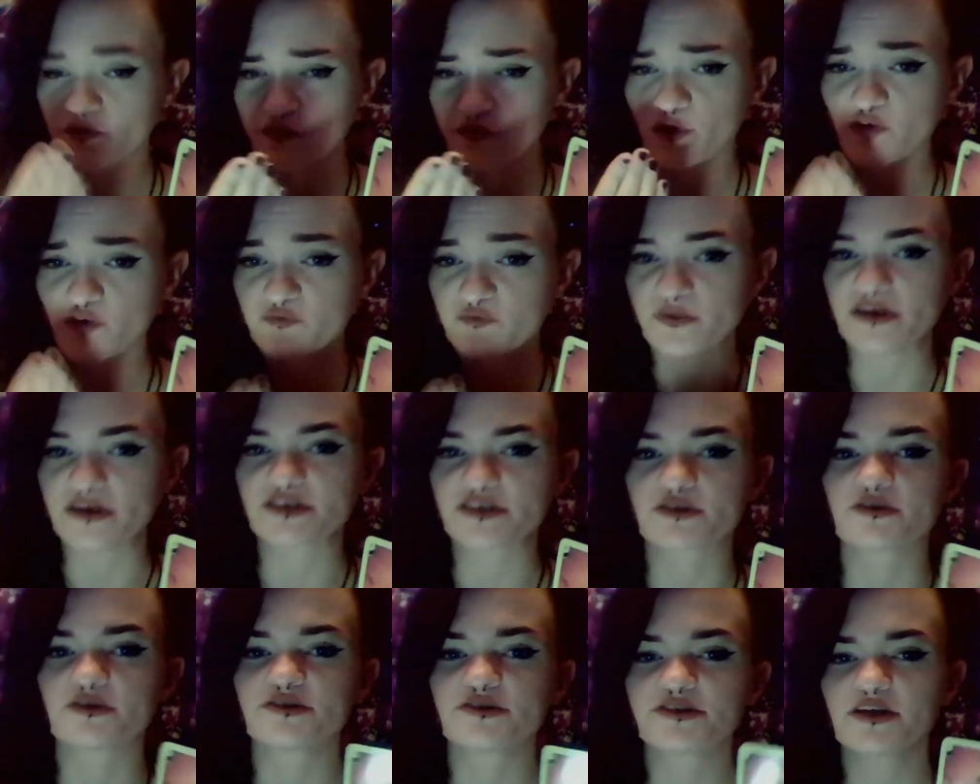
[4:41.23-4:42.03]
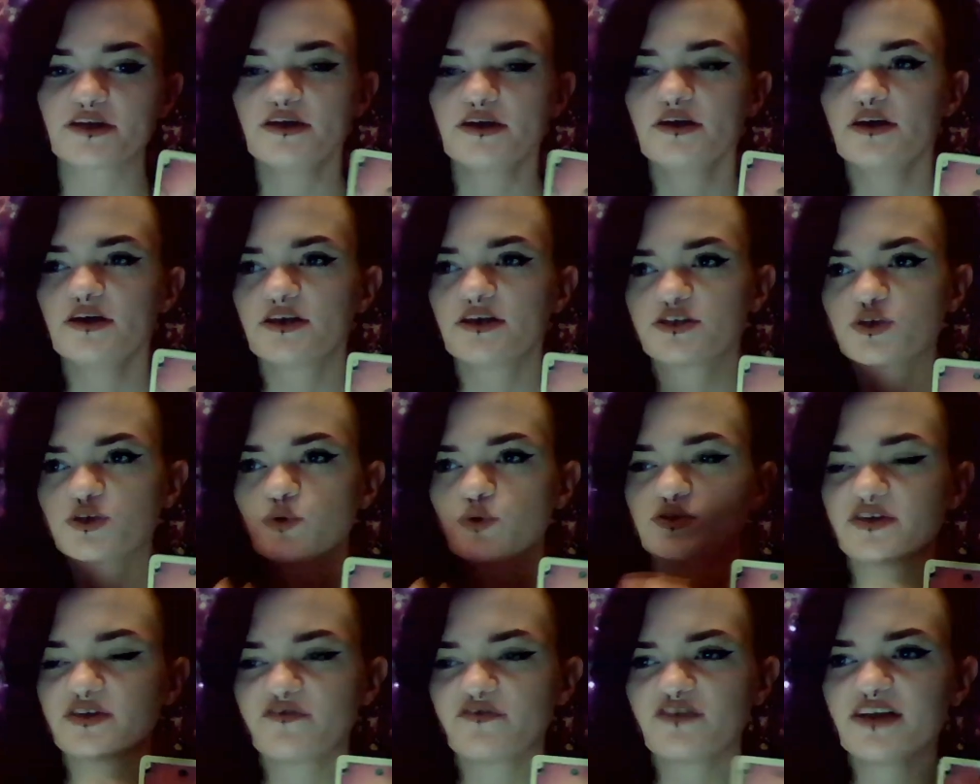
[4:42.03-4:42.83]
Four of Pentacles.
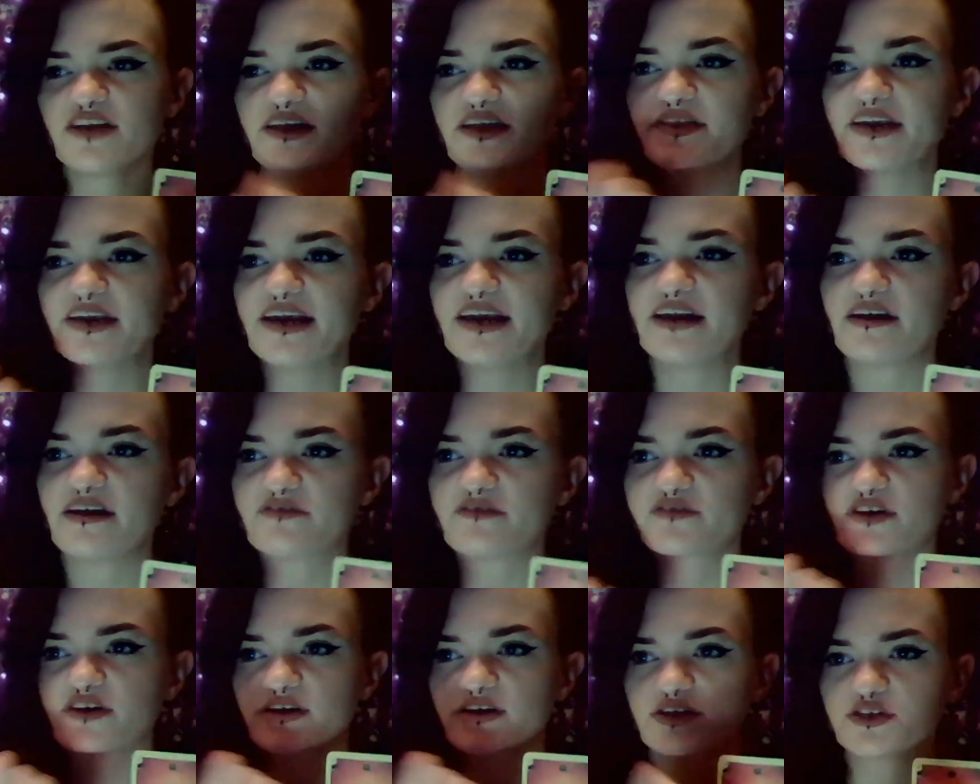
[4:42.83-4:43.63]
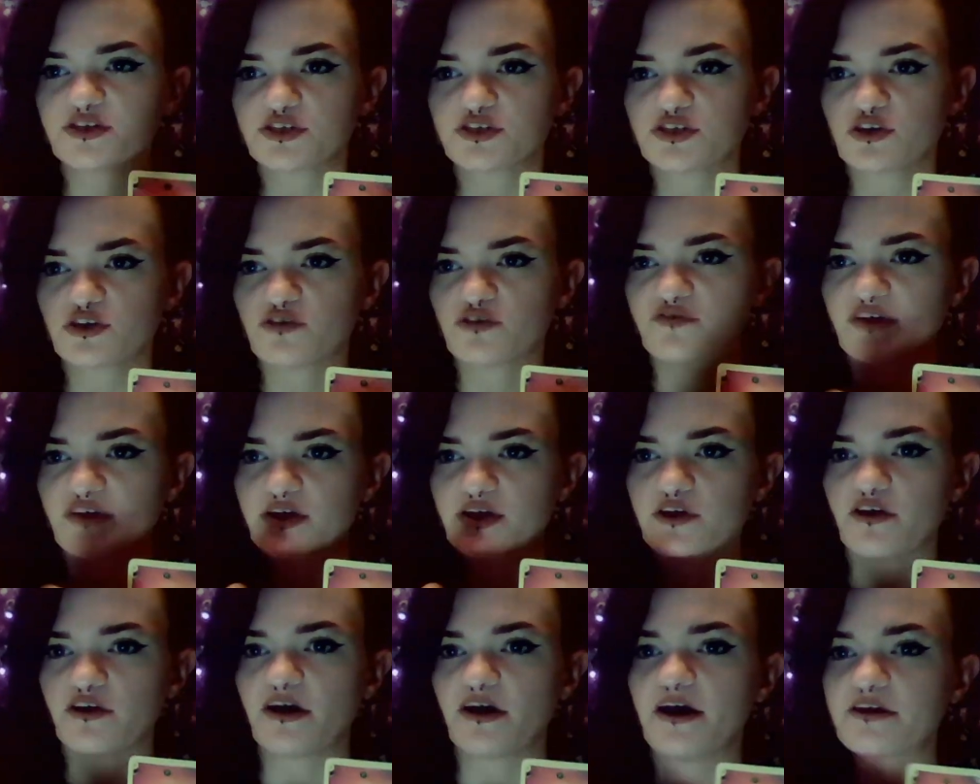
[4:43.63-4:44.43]
So definitely in need of
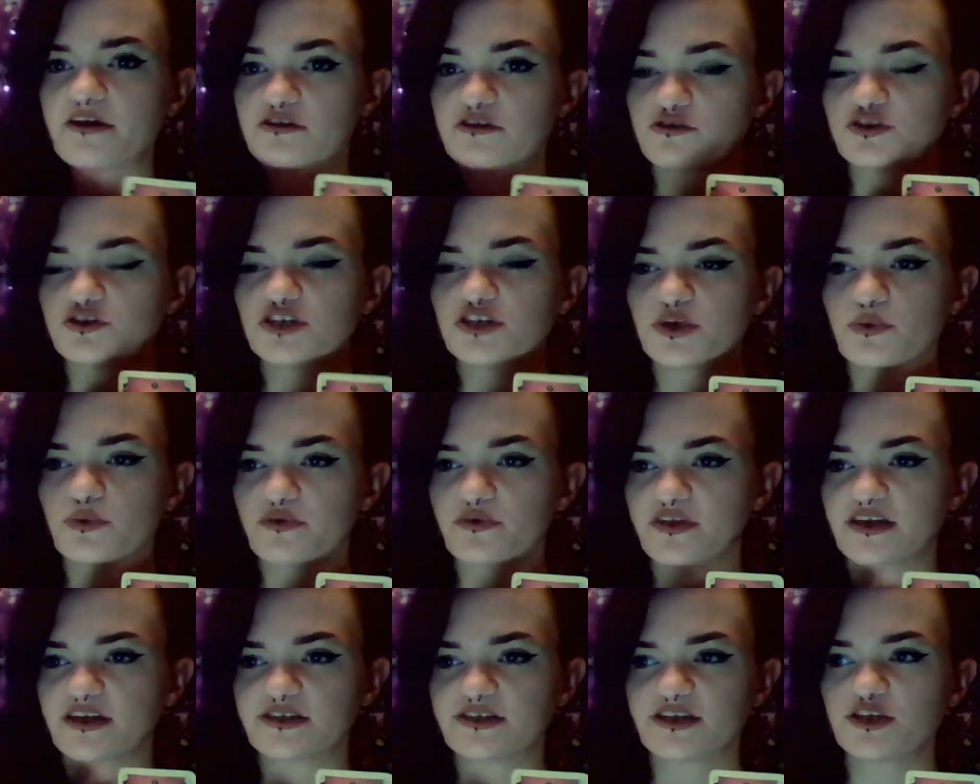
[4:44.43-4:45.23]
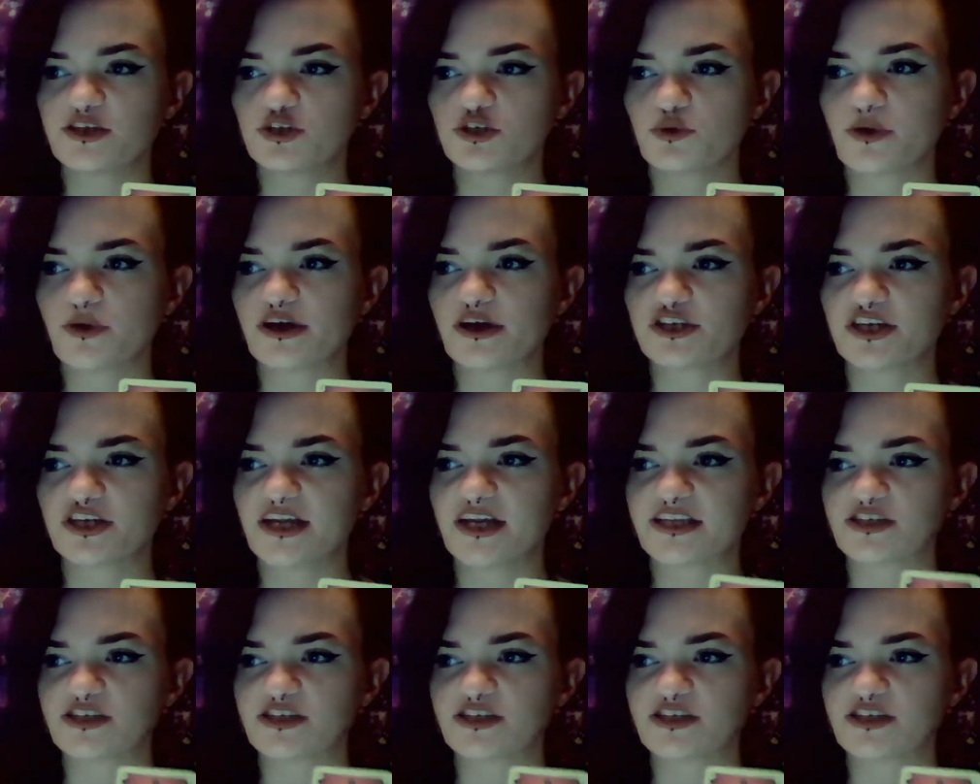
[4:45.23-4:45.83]
conserving your energy with this situation.